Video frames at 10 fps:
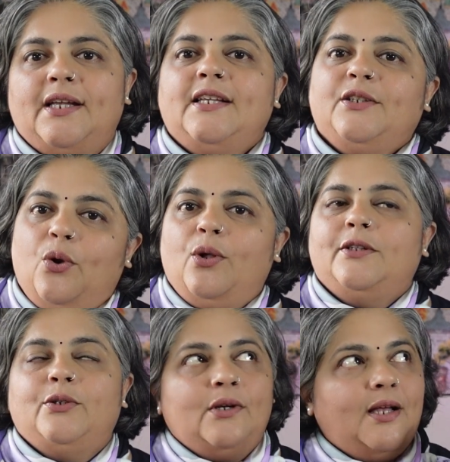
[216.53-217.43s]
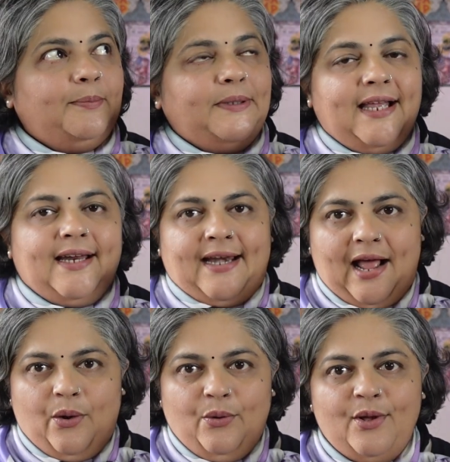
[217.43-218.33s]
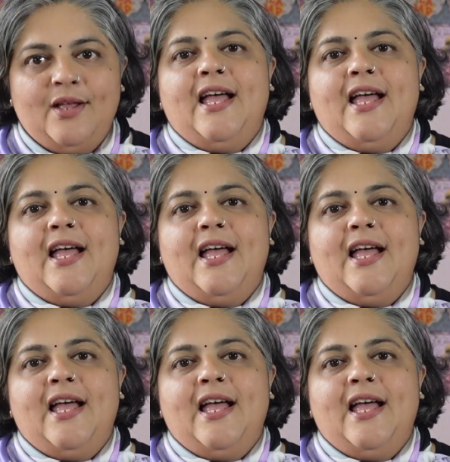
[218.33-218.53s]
is also up there now